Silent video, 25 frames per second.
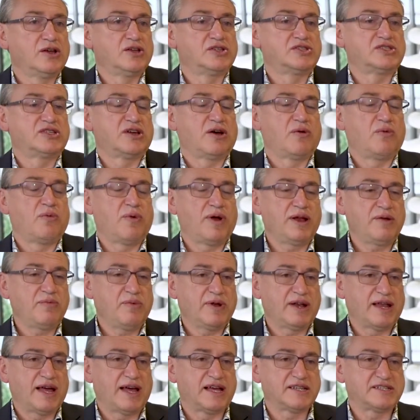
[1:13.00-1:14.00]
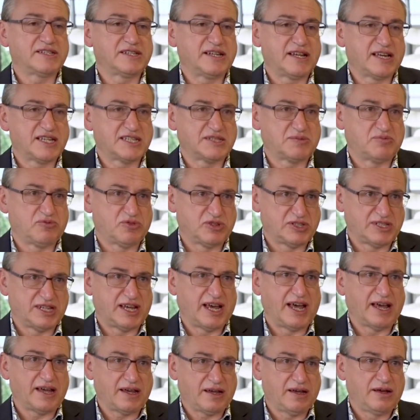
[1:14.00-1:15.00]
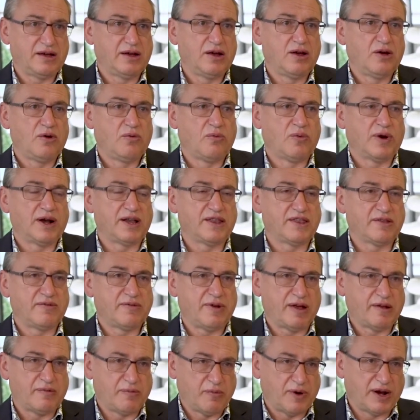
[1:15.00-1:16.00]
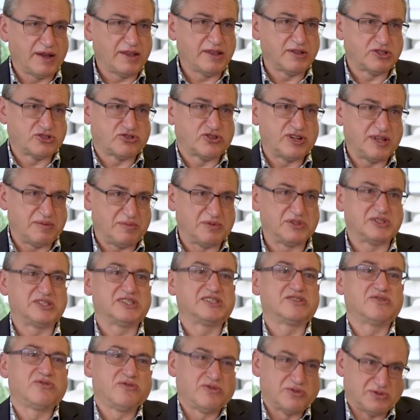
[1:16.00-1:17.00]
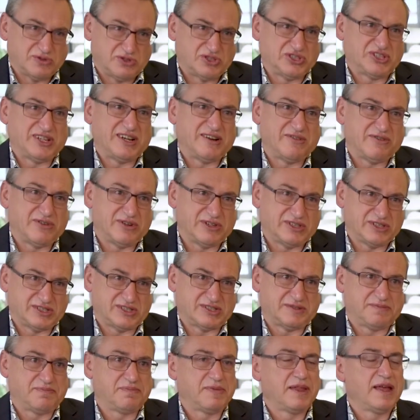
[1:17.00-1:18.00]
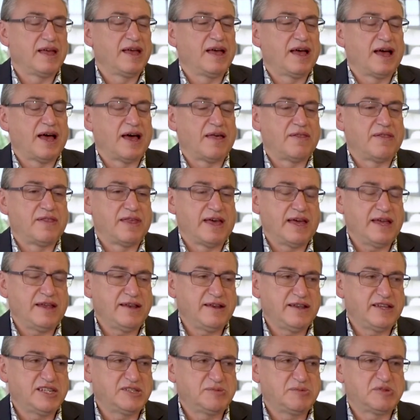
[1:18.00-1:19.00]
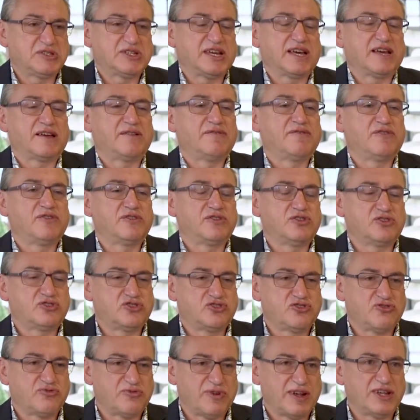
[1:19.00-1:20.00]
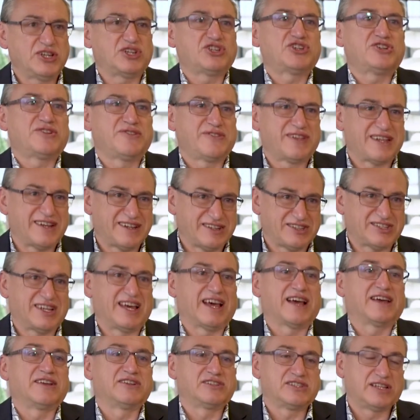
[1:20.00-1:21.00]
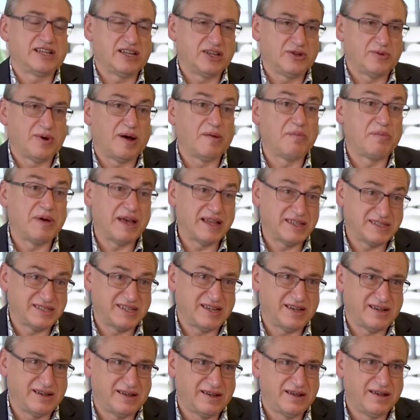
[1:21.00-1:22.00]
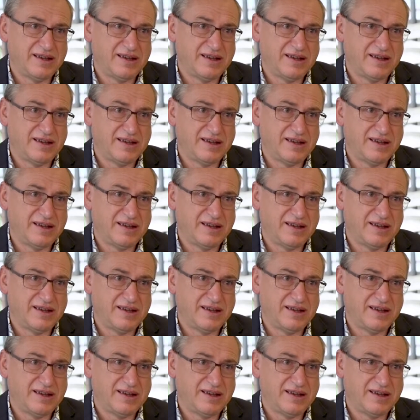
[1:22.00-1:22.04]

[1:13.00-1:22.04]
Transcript: So when one has an asthma attack, one of the treatments is oral steroids, and they need to be taken for the duration of that attack until you are better.